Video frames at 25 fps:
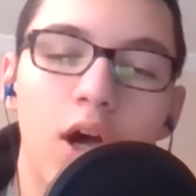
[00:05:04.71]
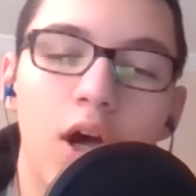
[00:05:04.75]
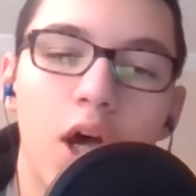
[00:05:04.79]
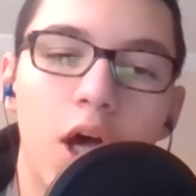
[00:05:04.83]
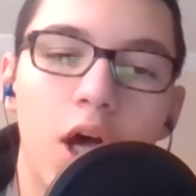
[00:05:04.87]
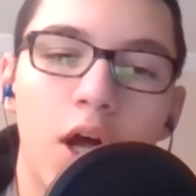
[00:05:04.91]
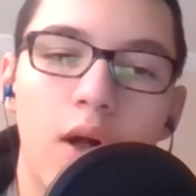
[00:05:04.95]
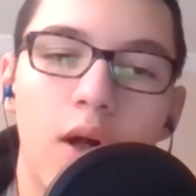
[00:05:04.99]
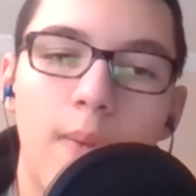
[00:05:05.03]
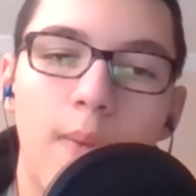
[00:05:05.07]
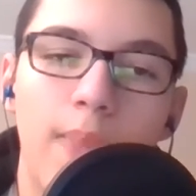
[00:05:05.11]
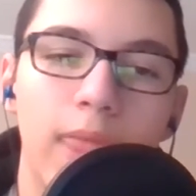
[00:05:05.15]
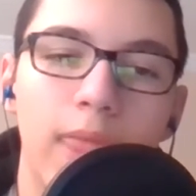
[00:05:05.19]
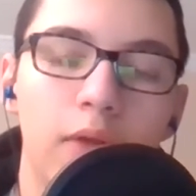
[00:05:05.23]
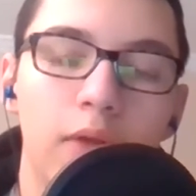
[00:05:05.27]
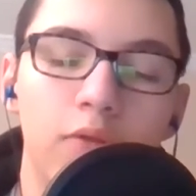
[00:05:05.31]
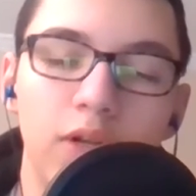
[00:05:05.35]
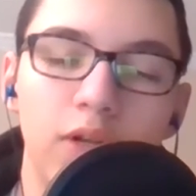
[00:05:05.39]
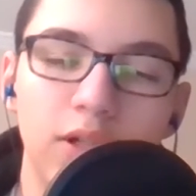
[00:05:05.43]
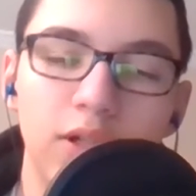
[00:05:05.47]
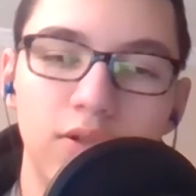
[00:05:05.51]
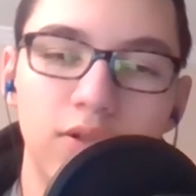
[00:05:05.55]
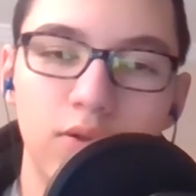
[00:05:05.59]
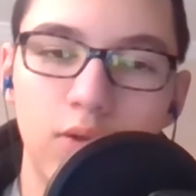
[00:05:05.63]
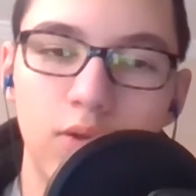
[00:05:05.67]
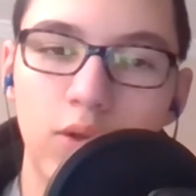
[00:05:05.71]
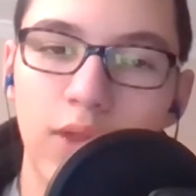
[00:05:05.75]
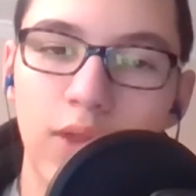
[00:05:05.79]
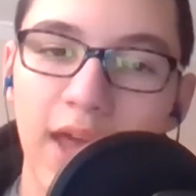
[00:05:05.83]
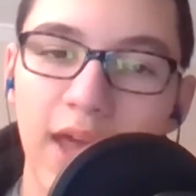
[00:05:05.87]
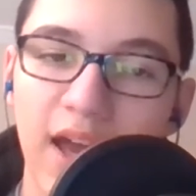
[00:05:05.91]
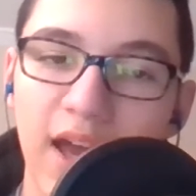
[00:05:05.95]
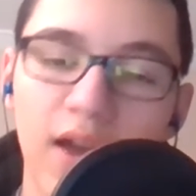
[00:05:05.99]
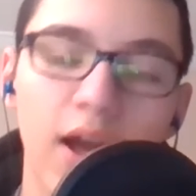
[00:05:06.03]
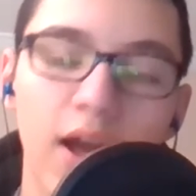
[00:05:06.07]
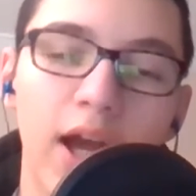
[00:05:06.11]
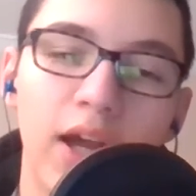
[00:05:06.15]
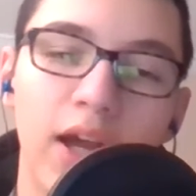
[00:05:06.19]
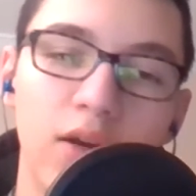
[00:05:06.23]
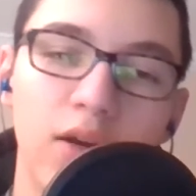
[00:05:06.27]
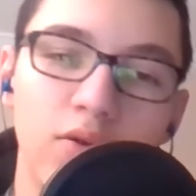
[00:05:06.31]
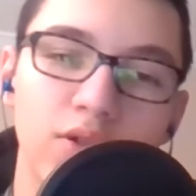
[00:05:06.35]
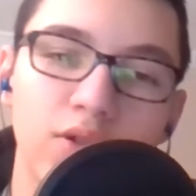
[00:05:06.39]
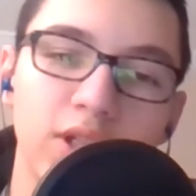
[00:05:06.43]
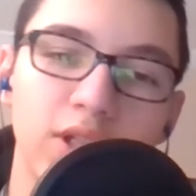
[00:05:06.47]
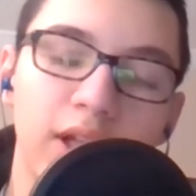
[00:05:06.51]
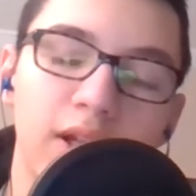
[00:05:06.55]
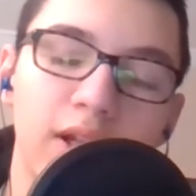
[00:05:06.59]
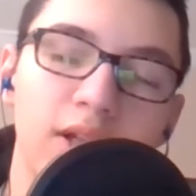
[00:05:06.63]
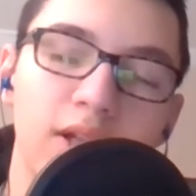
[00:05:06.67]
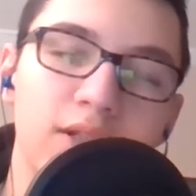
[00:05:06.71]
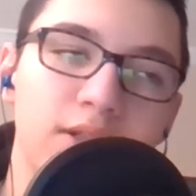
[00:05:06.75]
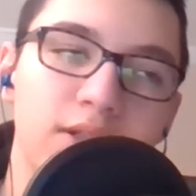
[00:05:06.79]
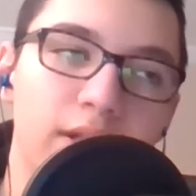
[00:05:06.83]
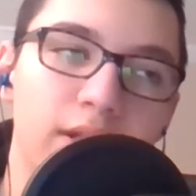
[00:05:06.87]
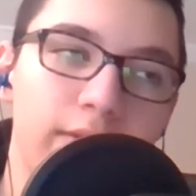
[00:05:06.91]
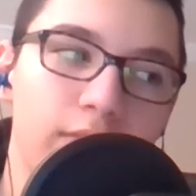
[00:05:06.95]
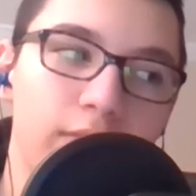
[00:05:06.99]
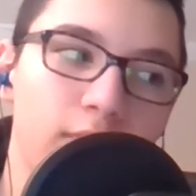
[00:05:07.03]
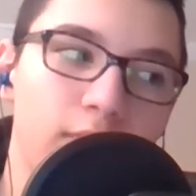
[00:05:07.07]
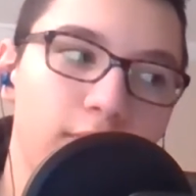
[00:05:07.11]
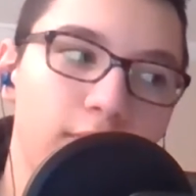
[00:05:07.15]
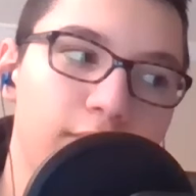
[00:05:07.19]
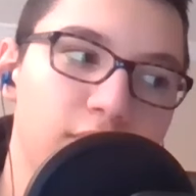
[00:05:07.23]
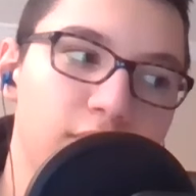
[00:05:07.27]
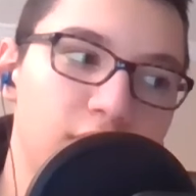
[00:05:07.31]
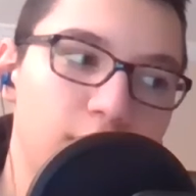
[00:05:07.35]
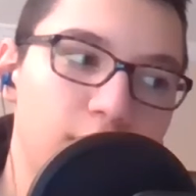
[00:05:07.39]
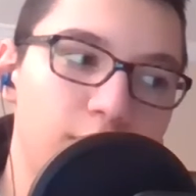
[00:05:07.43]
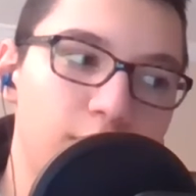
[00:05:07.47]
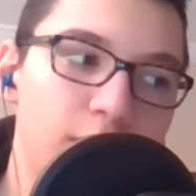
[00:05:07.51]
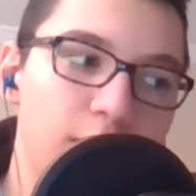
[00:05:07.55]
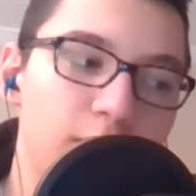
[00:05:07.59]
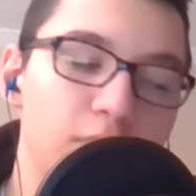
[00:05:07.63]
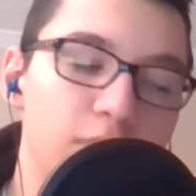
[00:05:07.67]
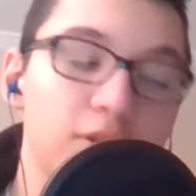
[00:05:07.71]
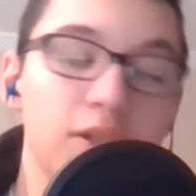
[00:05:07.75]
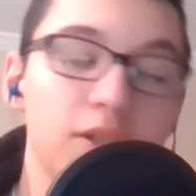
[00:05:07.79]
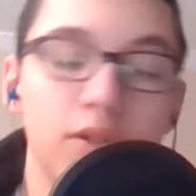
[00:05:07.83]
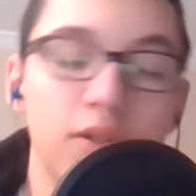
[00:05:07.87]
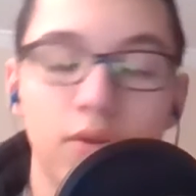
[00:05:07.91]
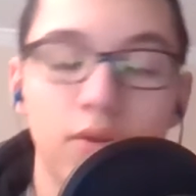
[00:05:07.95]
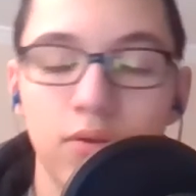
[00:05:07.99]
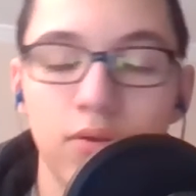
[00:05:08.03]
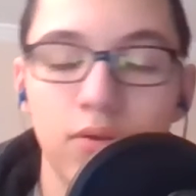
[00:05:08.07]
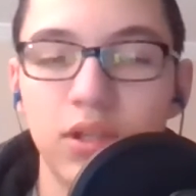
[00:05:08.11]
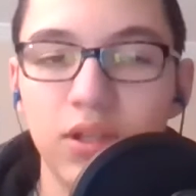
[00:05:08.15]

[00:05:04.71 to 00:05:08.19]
um, we need to do that i understand it's difficult for some people so you don't